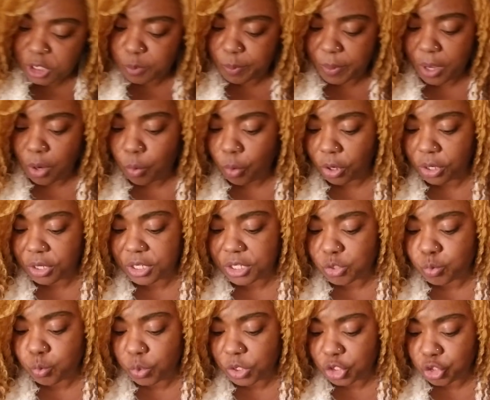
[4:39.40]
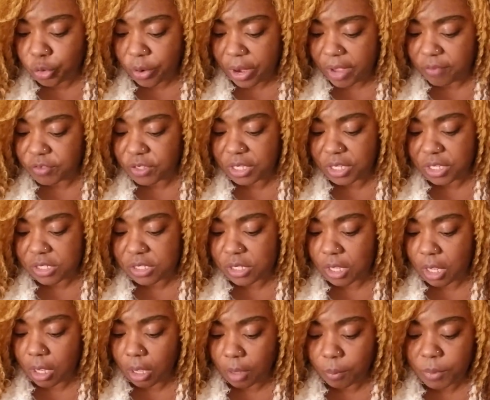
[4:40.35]
spell work and this witchcraft against
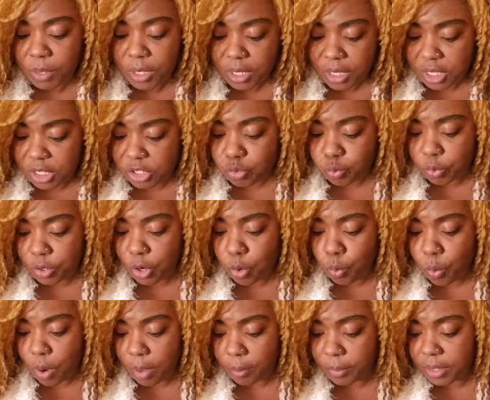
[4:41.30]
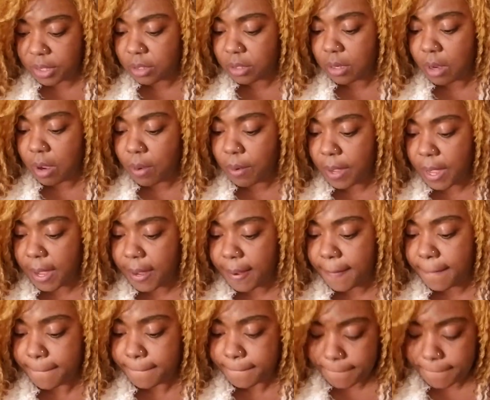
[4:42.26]
his real woman, okay?